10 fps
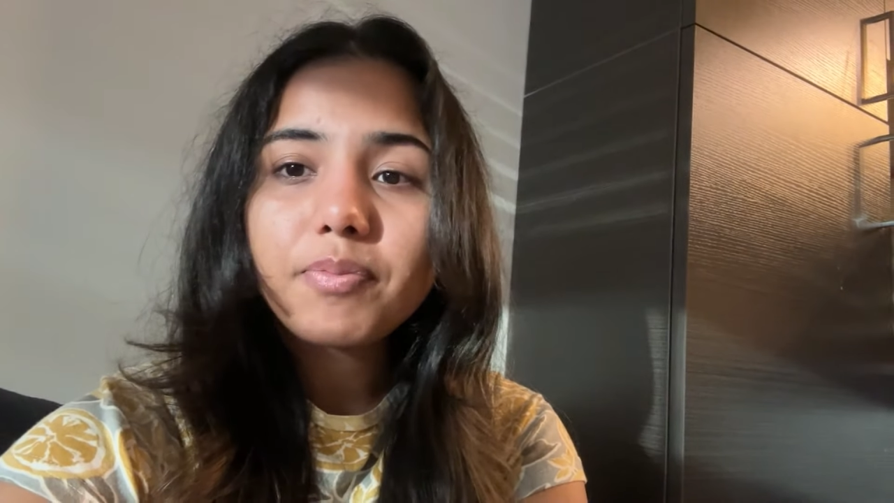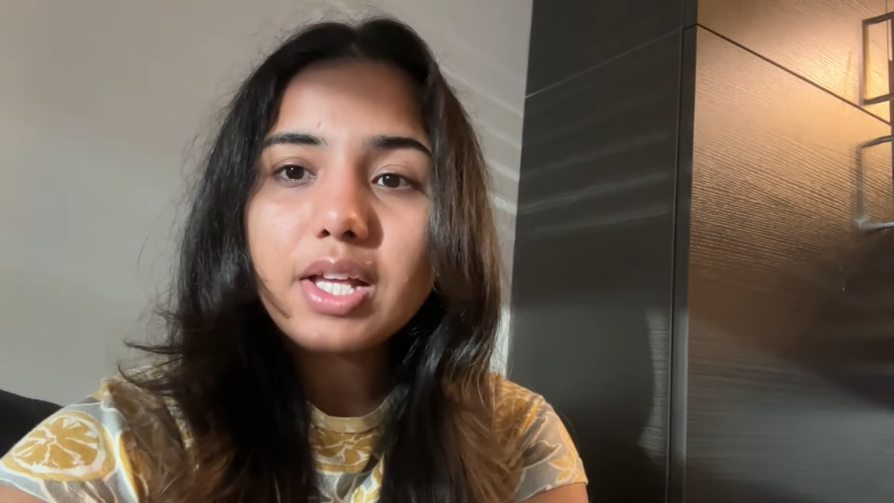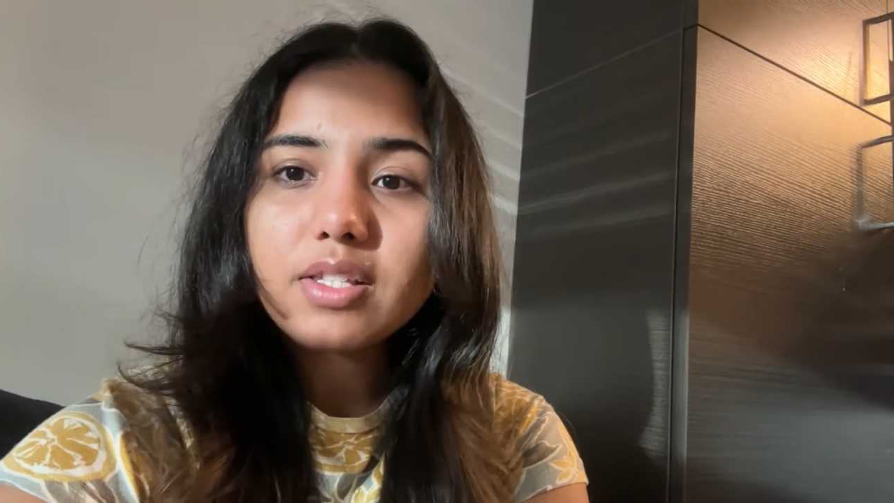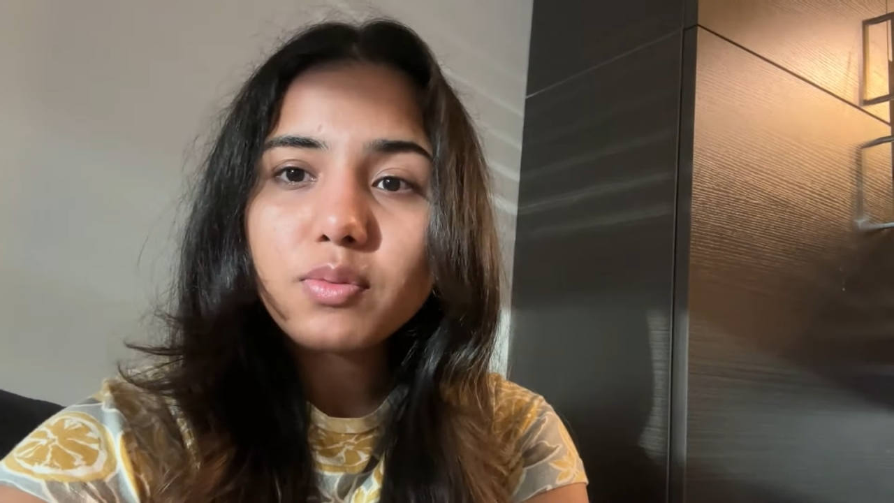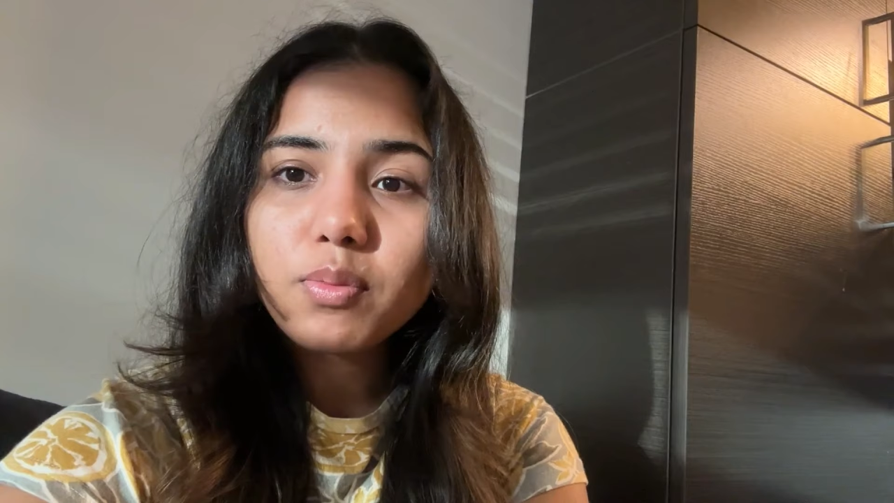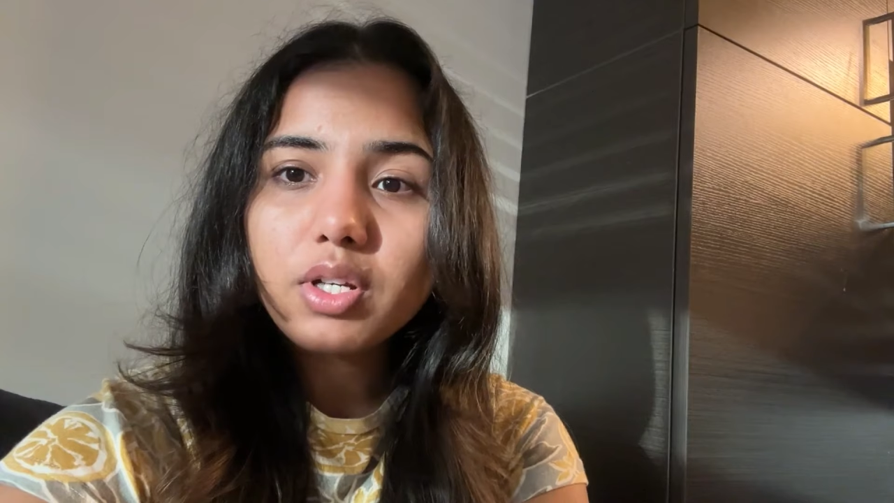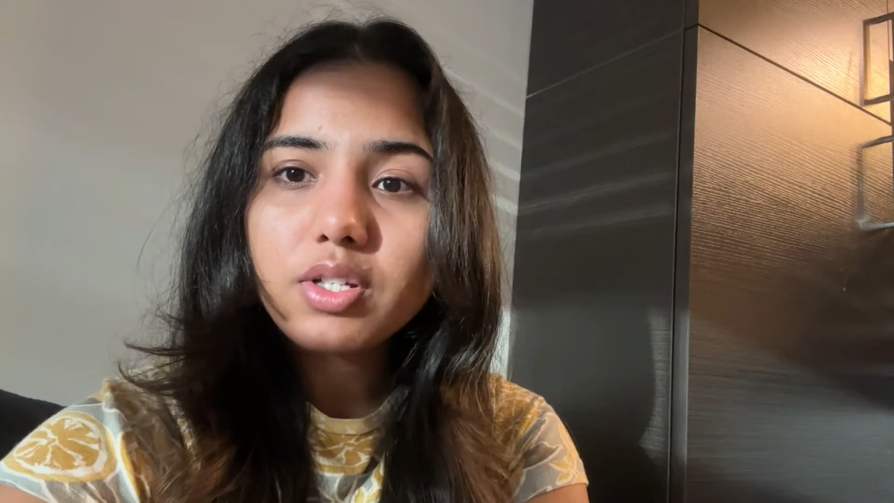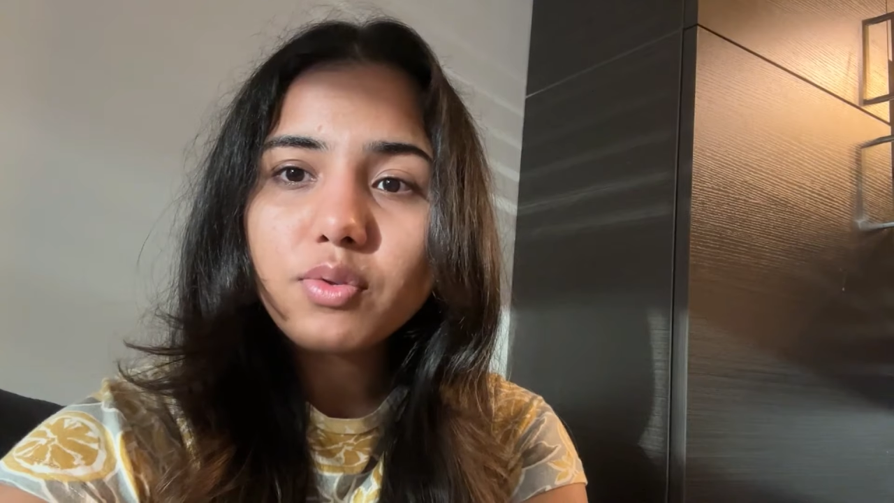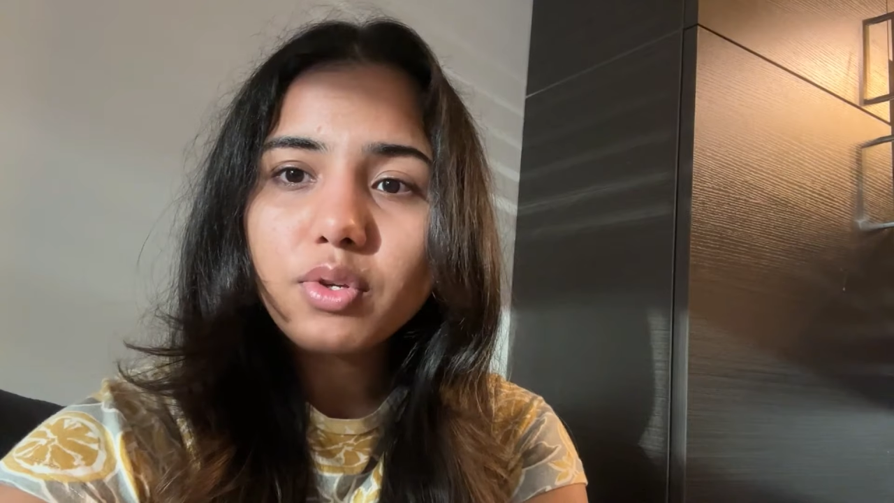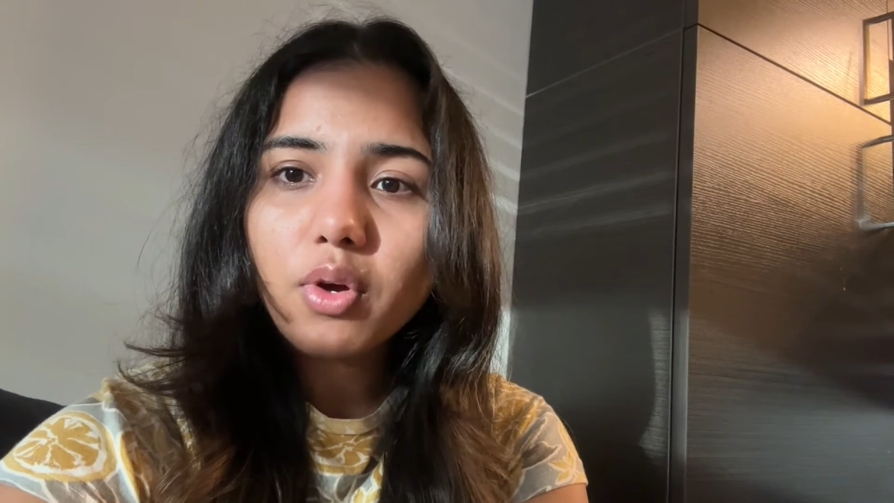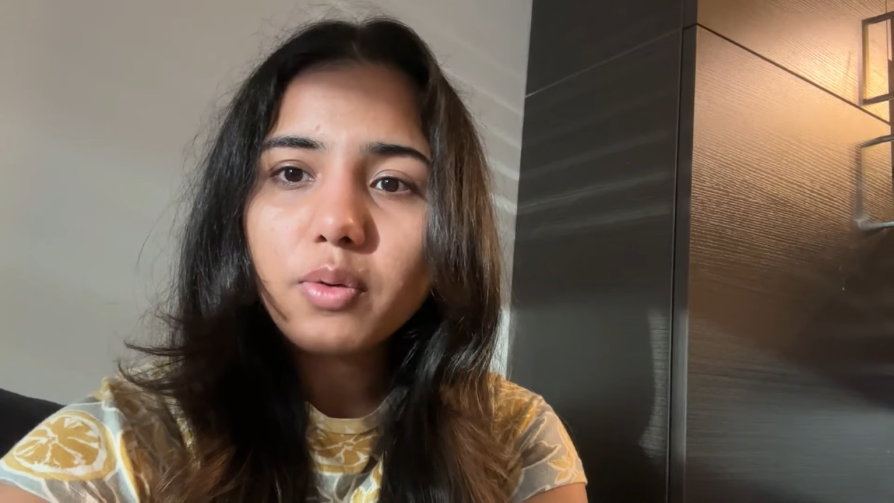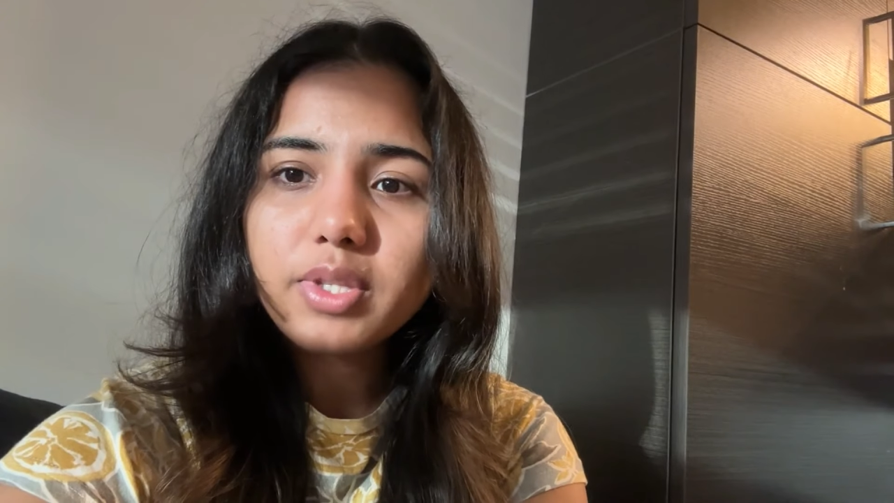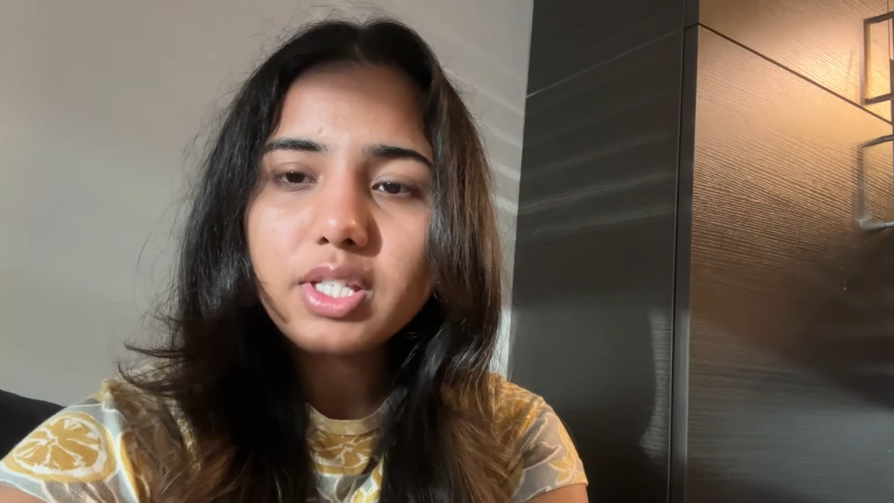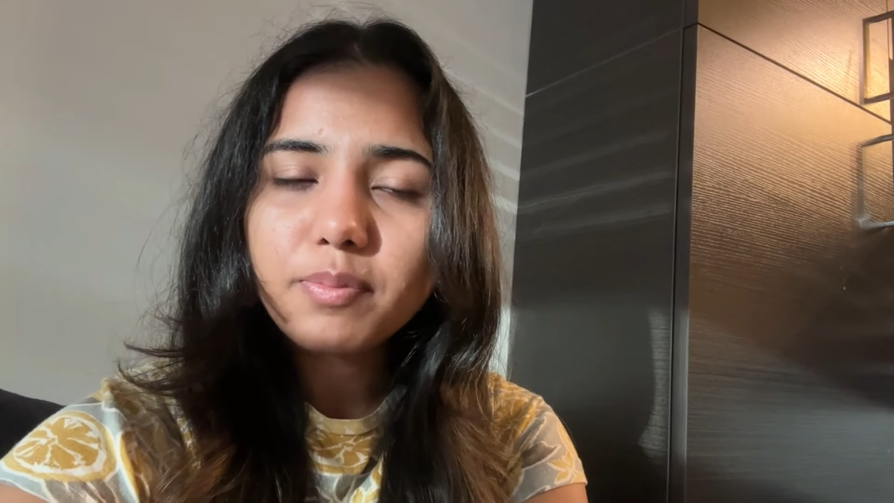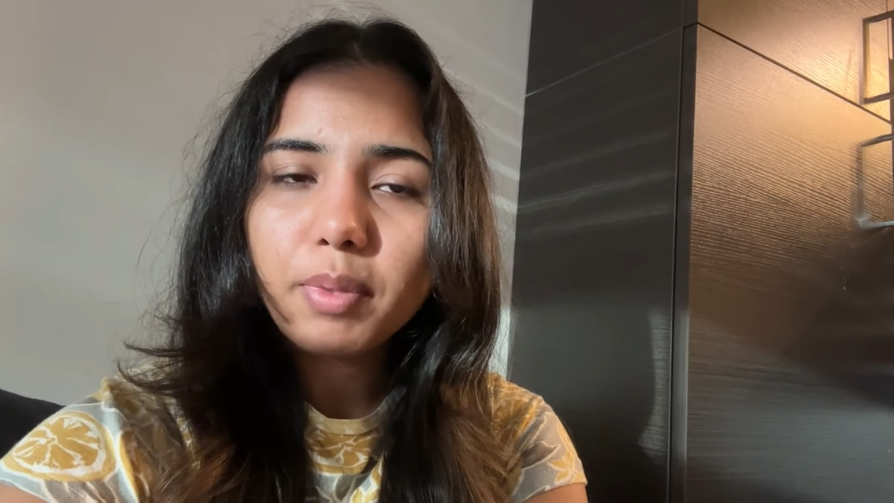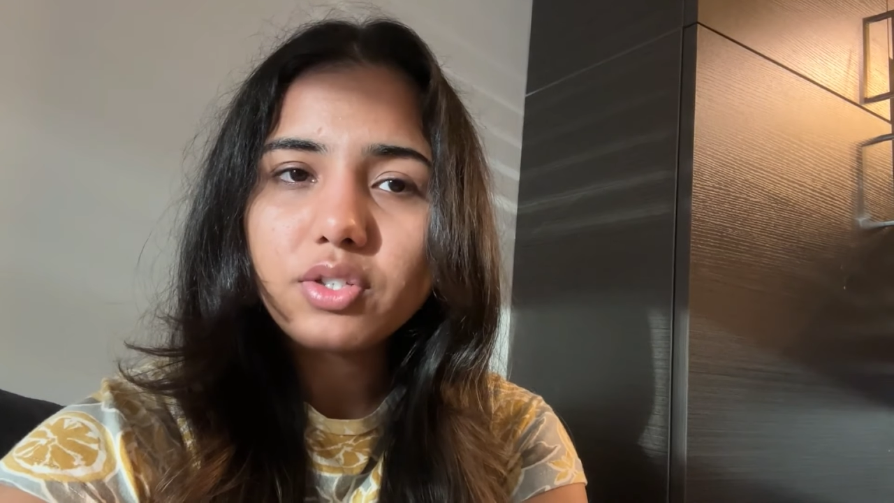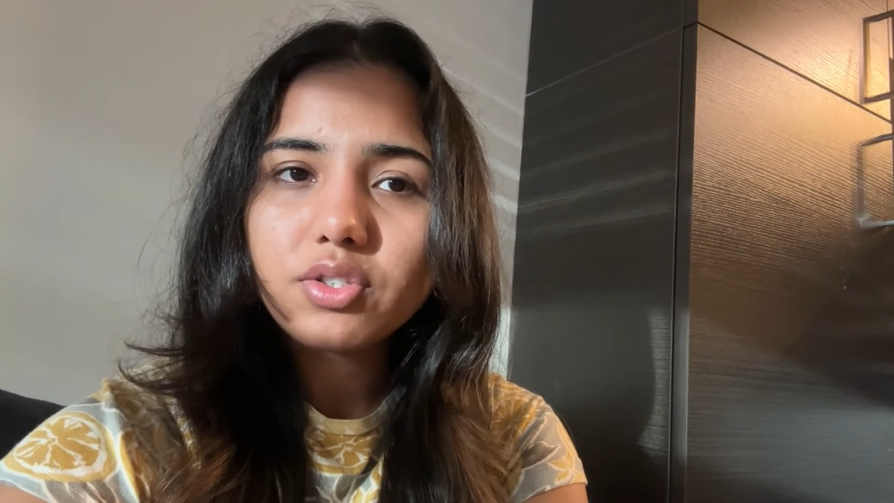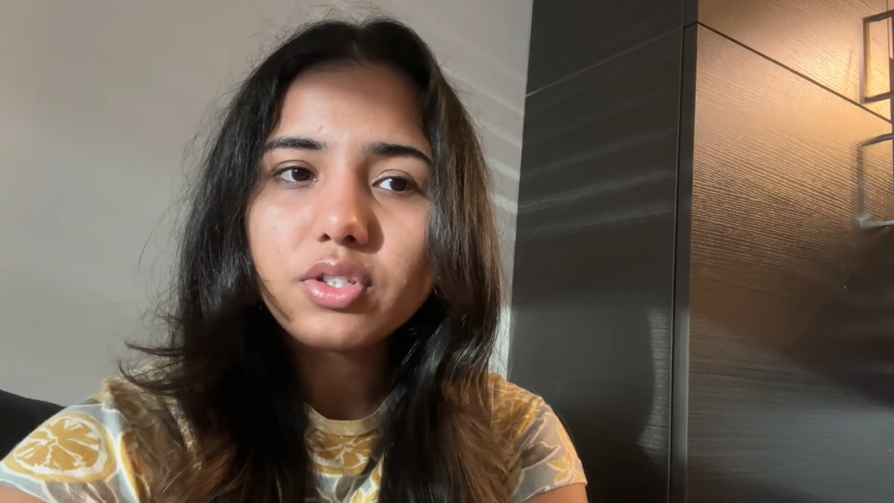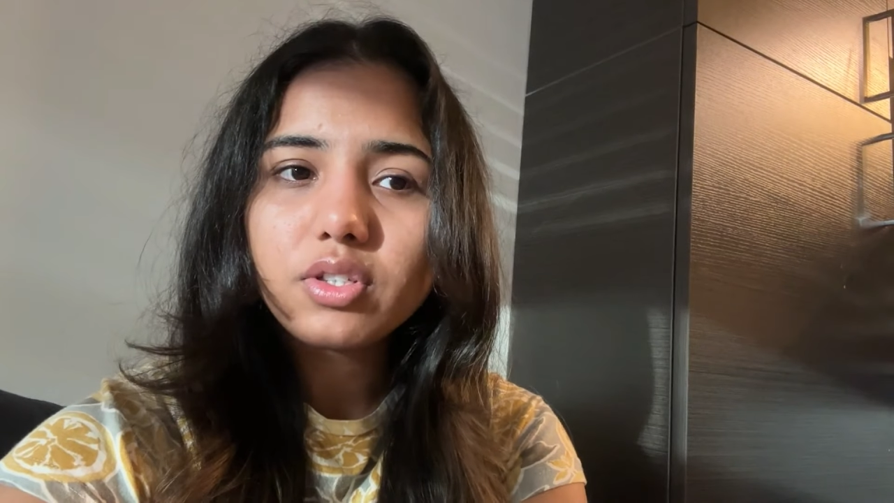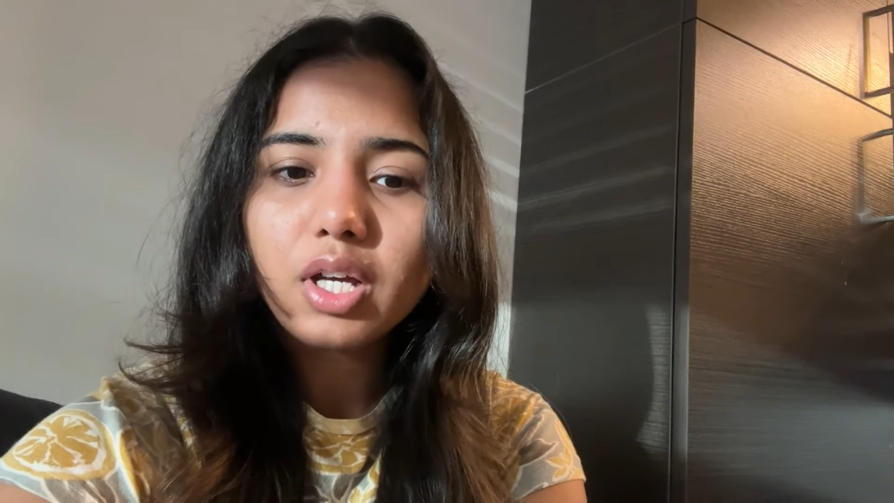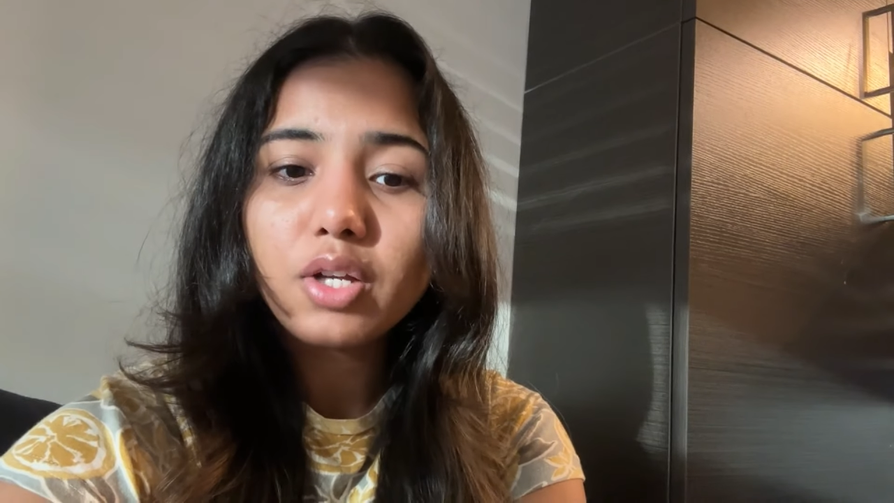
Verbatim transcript: that's what is going on with this patient.